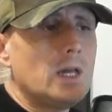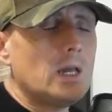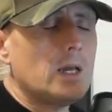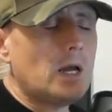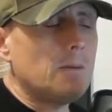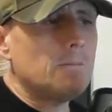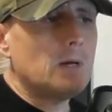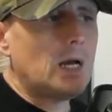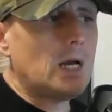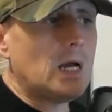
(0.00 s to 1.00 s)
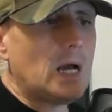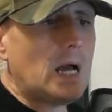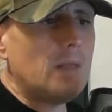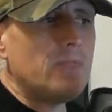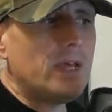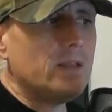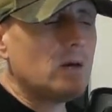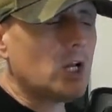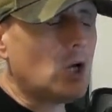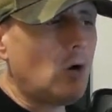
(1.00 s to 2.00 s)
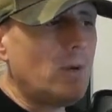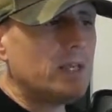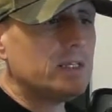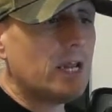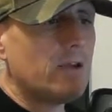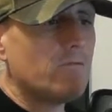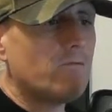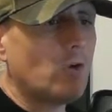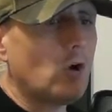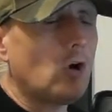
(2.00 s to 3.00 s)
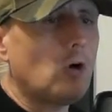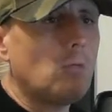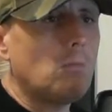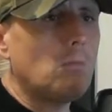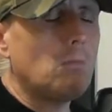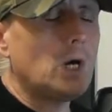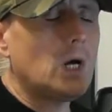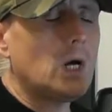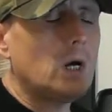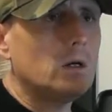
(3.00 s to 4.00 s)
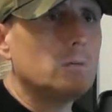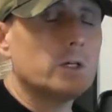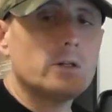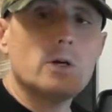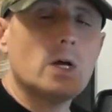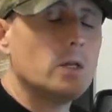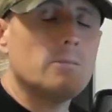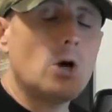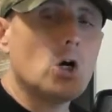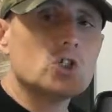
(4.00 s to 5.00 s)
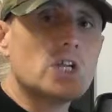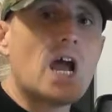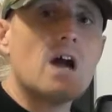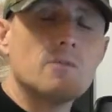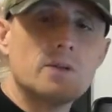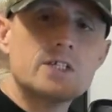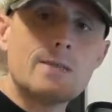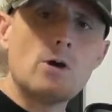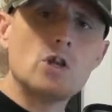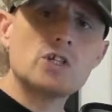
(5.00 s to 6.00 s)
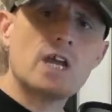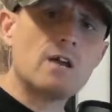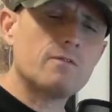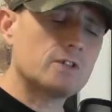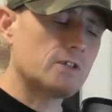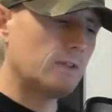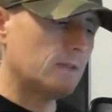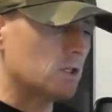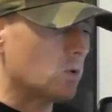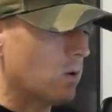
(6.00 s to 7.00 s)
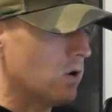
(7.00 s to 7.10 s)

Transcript: yeah, I'm. And then a comment came from uh, I'm gonna uh, March Cav. I'm gonna say March Cav because I think that's